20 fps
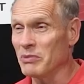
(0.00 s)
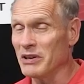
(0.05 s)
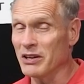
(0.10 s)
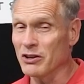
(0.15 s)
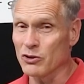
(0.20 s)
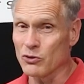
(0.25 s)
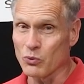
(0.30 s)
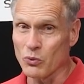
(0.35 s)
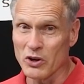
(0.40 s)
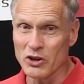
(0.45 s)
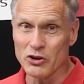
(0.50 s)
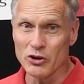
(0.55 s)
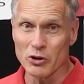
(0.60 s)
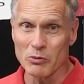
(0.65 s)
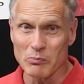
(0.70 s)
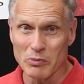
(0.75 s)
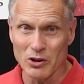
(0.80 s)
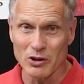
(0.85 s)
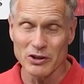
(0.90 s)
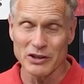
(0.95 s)
Because when you're
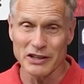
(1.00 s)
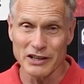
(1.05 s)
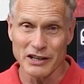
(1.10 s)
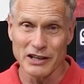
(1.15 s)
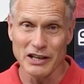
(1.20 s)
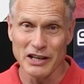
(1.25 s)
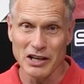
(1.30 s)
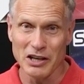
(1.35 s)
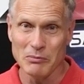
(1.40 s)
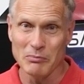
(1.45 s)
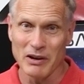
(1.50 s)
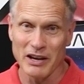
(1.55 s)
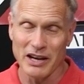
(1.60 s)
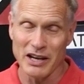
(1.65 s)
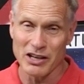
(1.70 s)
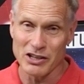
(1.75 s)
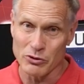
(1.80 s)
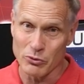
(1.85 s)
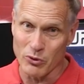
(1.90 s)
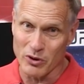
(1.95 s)
building an
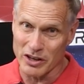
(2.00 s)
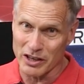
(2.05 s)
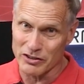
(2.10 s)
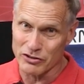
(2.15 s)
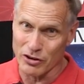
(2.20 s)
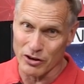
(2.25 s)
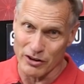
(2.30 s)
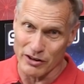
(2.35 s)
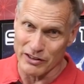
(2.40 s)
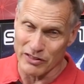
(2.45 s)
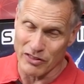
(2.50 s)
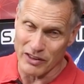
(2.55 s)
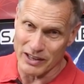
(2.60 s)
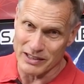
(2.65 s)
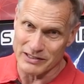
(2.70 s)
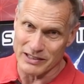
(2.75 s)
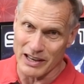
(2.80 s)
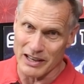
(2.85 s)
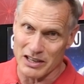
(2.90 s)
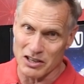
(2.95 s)
eBay and you want to turn
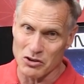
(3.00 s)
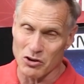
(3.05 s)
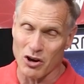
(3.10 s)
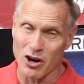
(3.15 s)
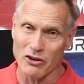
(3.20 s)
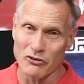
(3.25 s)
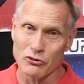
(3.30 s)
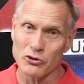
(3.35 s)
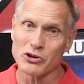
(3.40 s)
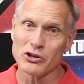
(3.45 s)
things on and off or